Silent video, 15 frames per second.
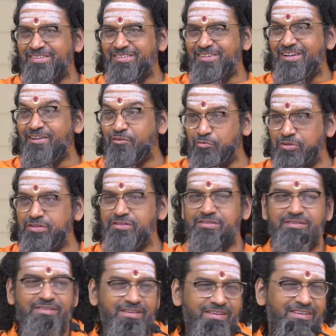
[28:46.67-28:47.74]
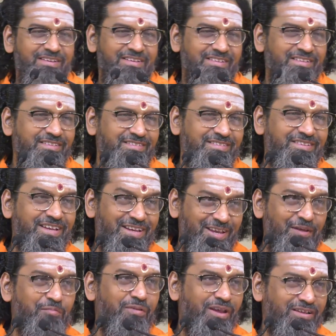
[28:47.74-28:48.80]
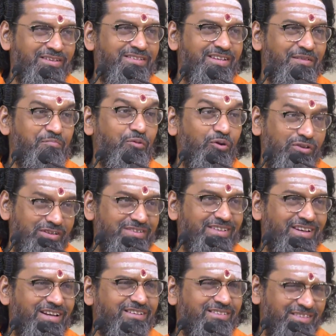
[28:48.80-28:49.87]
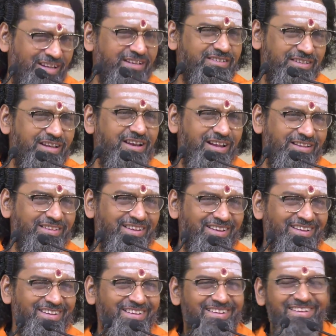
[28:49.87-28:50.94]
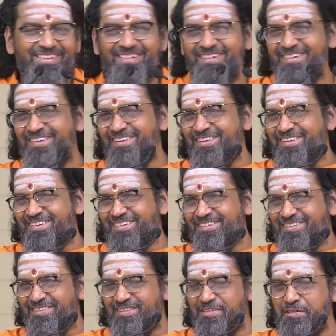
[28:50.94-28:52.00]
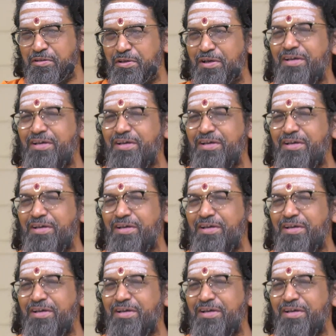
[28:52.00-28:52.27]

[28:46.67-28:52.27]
They are twins. They came last time. Mauli's their son, I think. So